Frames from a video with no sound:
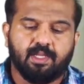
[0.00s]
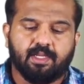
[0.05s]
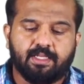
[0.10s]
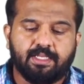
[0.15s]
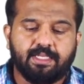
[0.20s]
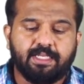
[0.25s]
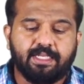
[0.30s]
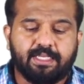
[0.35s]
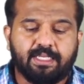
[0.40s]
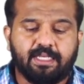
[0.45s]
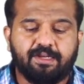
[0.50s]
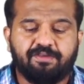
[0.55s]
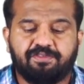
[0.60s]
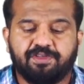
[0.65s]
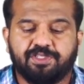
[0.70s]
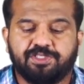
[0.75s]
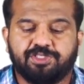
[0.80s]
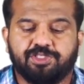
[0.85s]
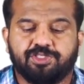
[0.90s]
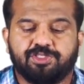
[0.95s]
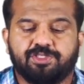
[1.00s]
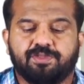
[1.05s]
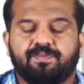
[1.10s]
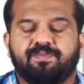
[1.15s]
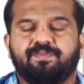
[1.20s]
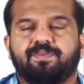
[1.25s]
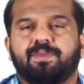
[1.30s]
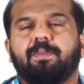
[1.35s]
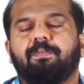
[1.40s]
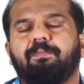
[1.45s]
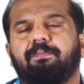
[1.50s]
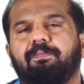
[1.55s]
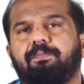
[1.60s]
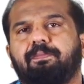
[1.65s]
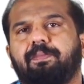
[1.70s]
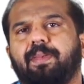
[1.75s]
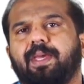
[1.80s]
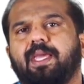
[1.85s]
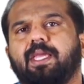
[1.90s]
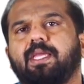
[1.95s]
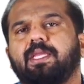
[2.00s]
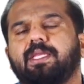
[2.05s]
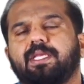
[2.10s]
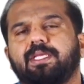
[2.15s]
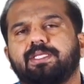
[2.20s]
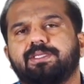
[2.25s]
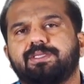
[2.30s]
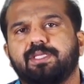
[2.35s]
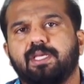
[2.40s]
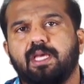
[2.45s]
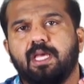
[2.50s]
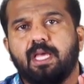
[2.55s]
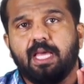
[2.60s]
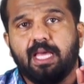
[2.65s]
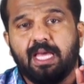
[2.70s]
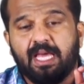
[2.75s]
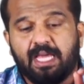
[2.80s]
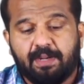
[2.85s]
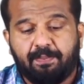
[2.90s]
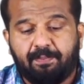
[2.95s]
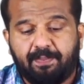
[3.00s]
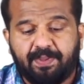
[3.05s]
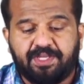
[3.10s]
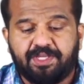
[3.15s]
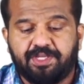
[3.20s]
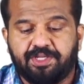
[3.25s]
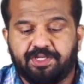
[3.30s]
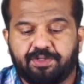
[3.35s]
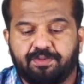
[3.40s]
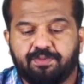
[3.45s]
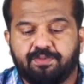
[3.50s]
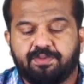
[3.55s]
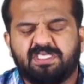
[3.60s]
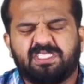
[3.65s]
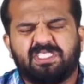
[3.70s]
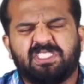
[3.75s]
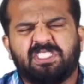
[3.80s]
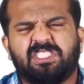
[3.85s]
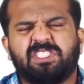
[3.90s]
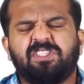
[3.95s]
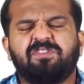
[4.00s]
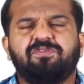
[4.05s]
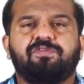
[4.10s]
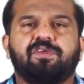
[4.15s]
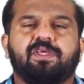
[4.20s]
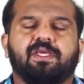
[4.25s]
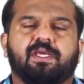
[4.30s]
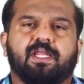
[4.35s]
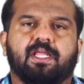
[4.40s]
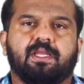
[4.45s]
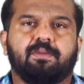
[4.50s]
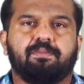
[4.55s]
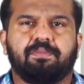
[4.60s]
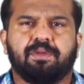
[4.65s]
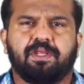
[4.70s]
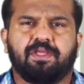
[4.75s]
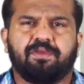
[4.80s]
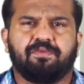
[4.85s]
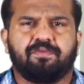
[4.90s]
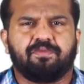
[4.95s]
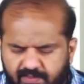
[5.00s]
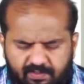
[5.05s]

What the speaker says: Clinical features. The pain is repetitive, severe and brief.